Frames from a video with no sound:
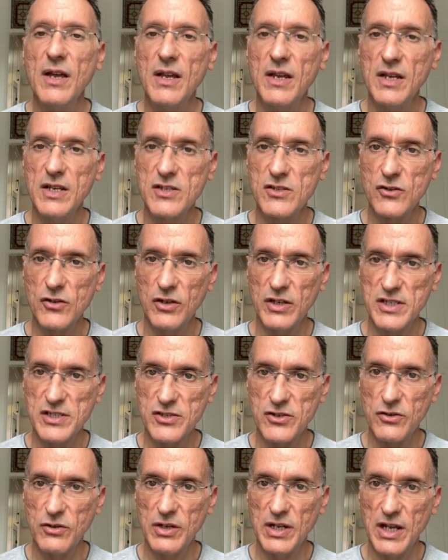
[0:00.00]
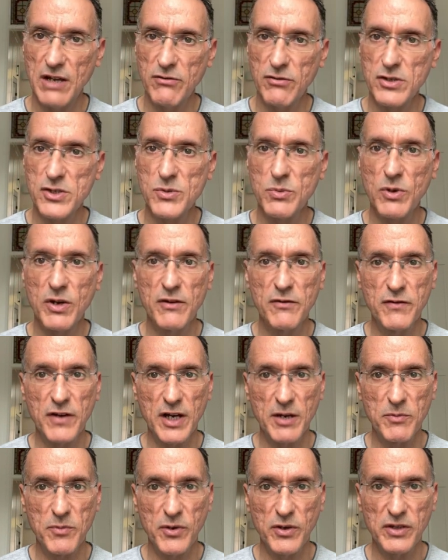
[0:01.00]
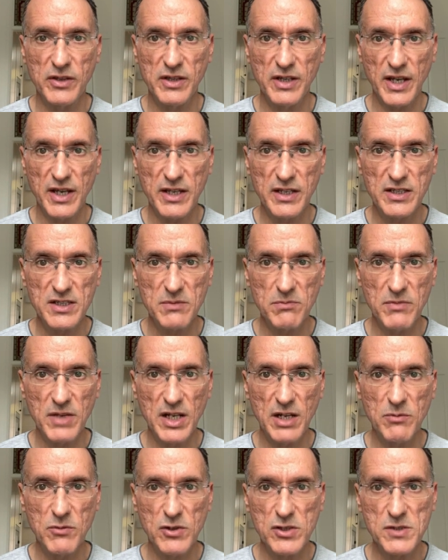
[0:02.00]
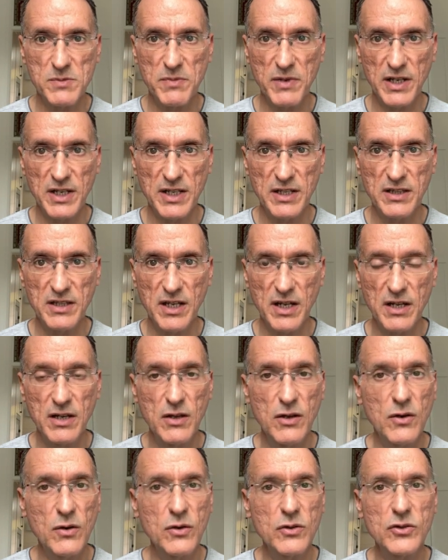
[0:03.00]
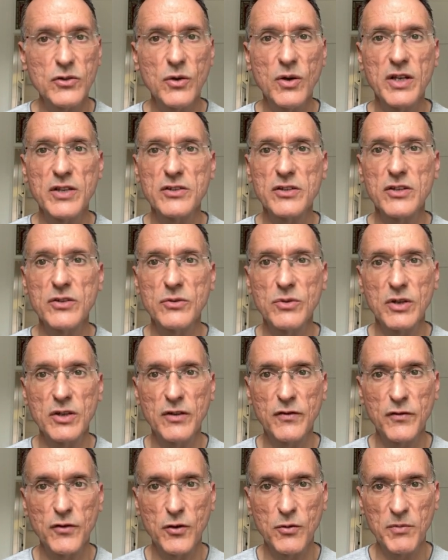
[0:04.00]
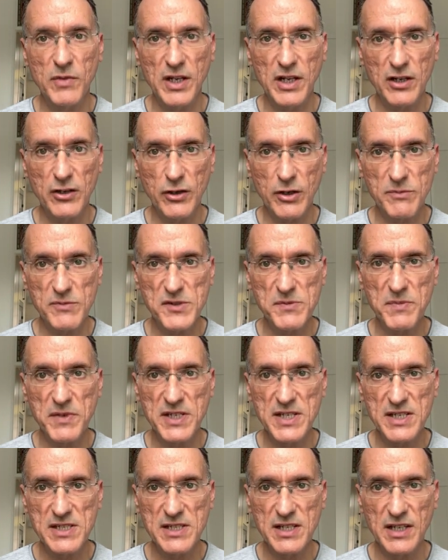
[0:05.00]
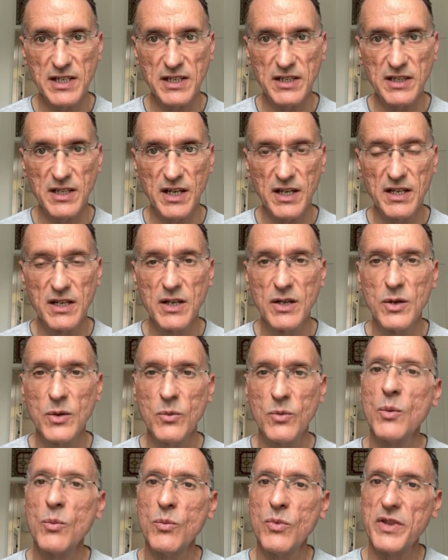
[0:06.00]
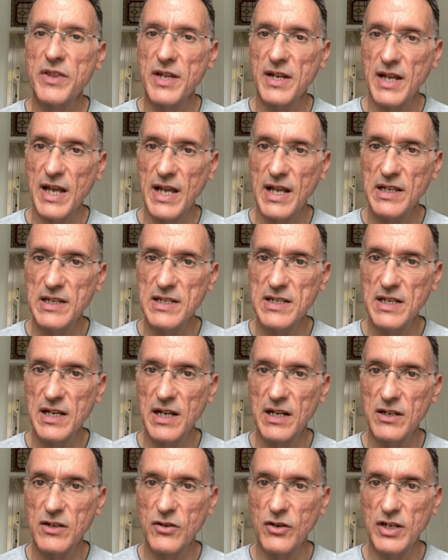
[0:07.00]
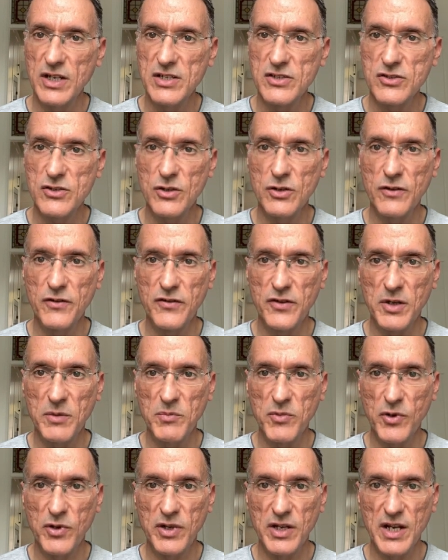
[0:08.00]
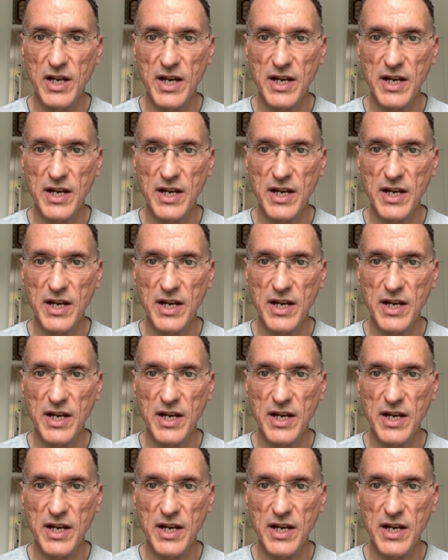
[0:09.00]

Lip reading: His cholesterol levels were 5.8 millimoles per litre or 224 milligrams per deciliter, with an LDL cholesterol of 3.9